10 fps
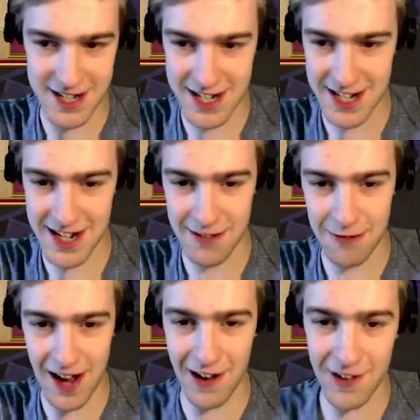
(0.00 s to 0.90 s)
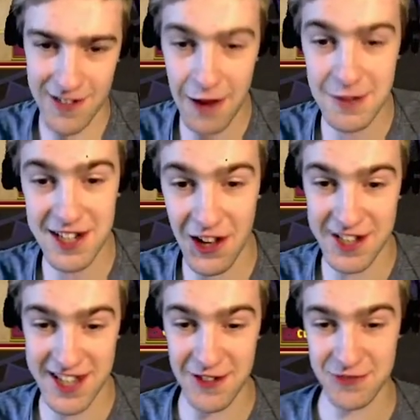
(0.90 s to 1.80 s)
GG. Wow. That was close.
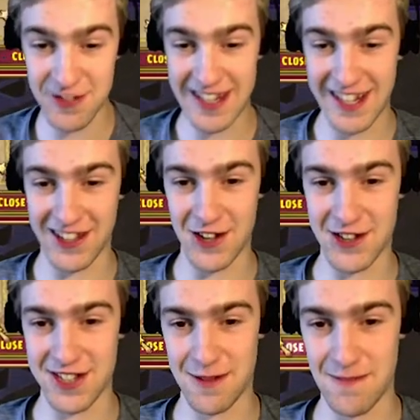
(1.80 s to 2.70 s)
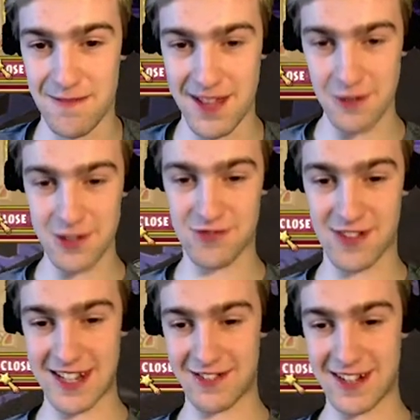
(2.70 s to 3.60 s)
That was really close. That was
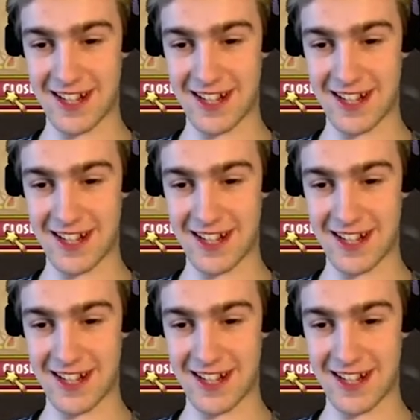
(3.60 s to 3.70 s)
really, really